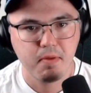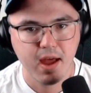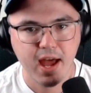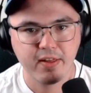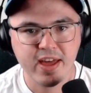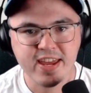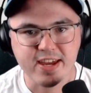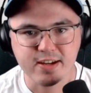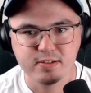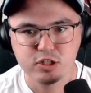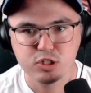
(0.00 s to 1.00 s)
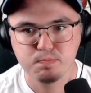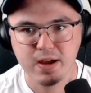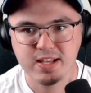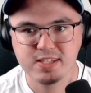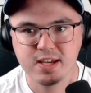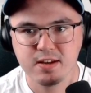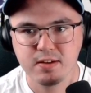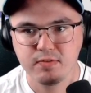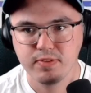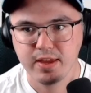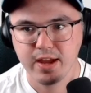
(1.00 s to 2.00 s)
I like it. Spezza
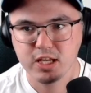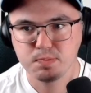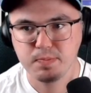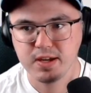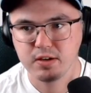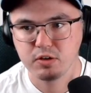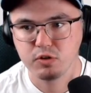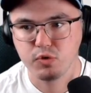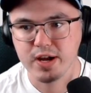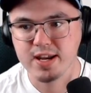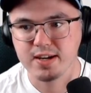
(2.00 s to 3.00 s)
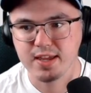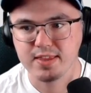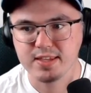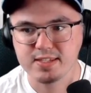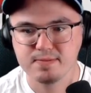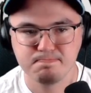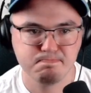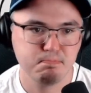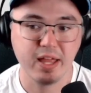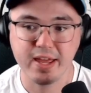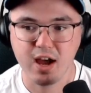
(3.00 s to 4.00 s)
has been great in this
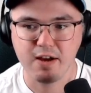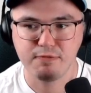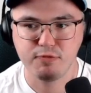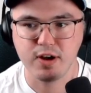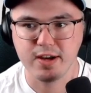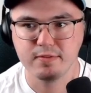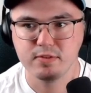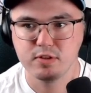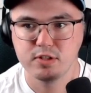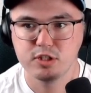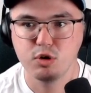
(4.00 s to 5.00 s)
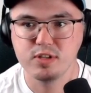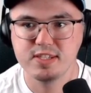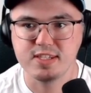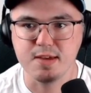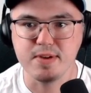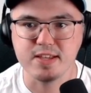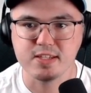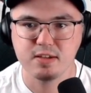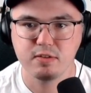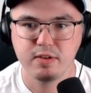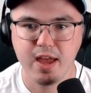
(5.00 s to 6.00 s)
playoff run. So is Simmons.
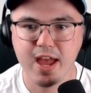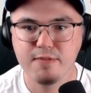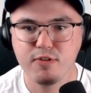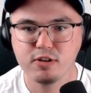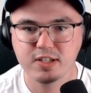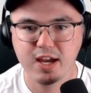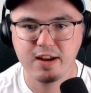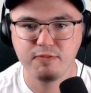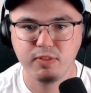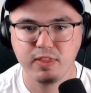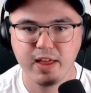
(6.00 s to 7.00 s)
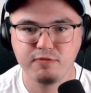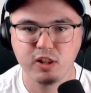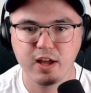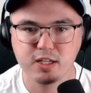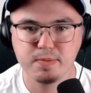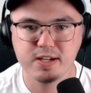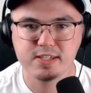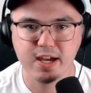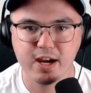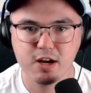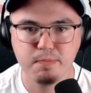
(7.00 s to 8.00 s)
Engvall's kind of left a lot to be
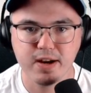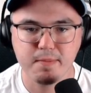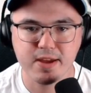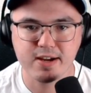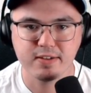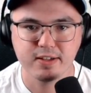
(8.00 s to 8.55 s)
desired, but I mean,